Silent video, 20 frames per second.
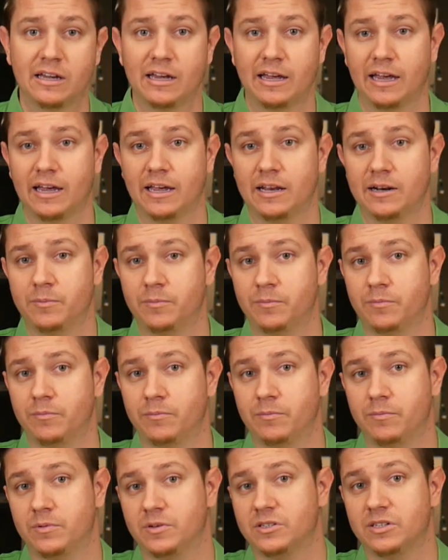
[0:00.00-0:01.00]

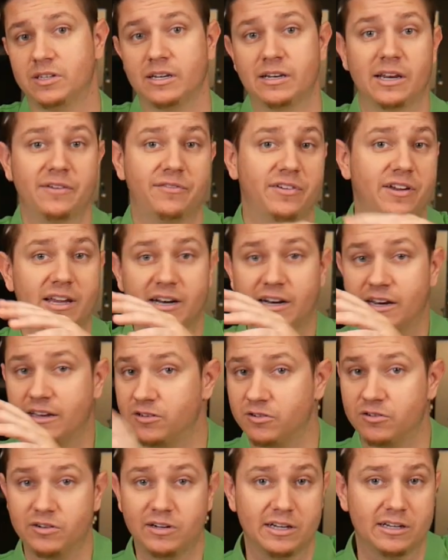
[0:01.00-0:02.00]
and significant
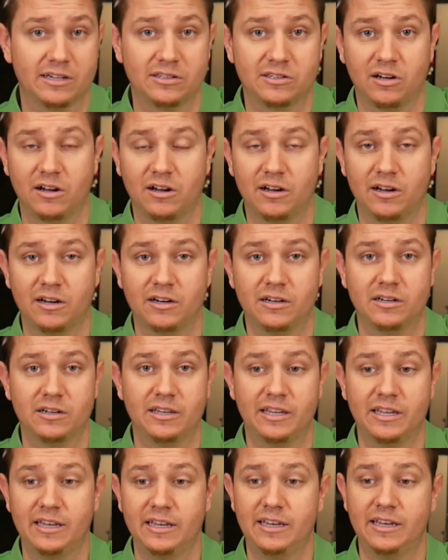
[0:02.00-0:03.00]
other is on
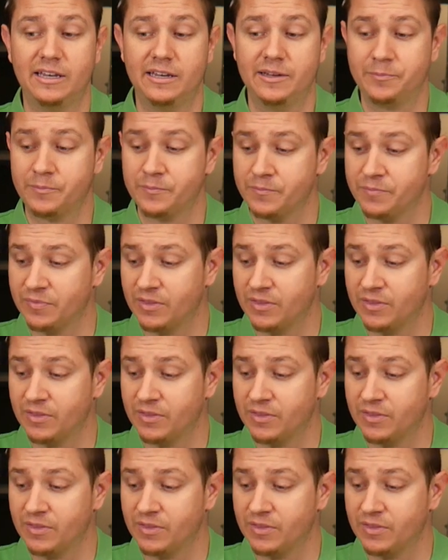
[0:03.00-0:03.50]
the